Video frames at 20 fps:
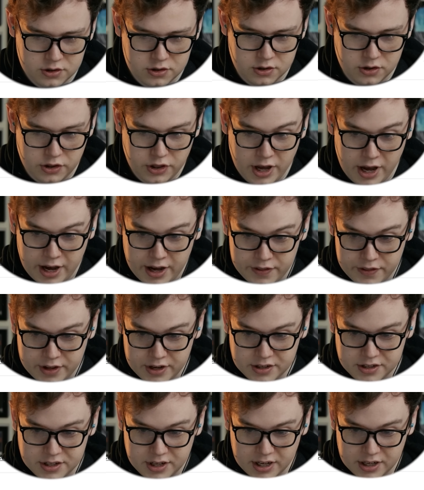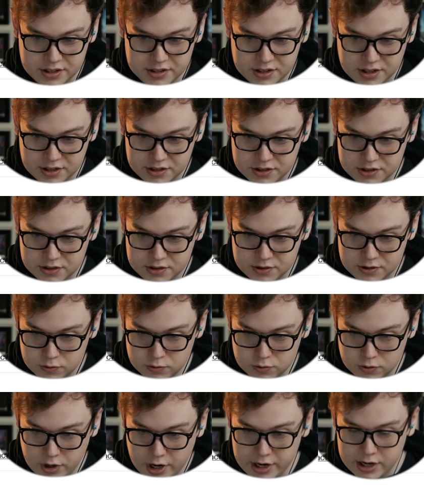So that then takes us
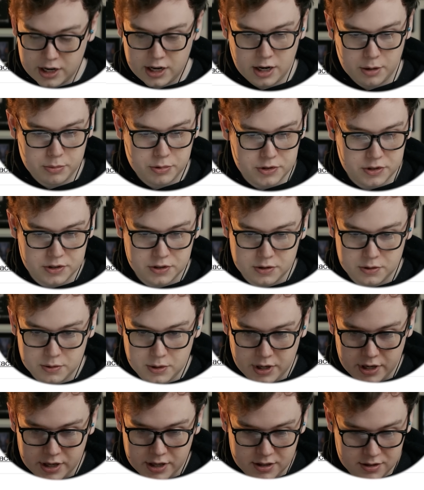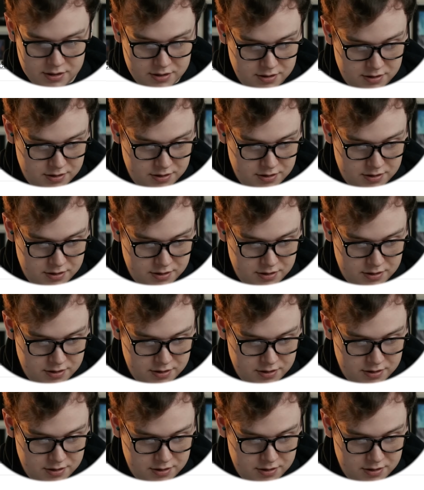right up to uh,